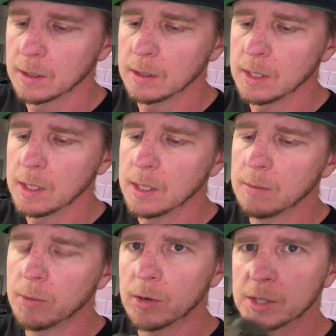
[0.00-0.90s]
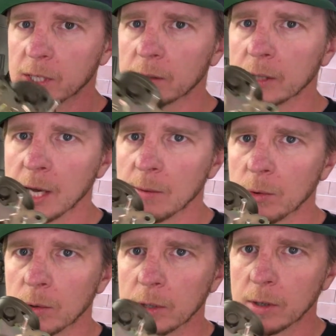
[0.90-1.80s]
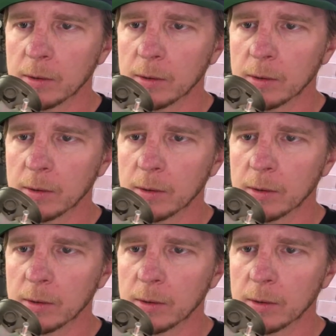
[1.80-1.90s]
the motorcycle cable will go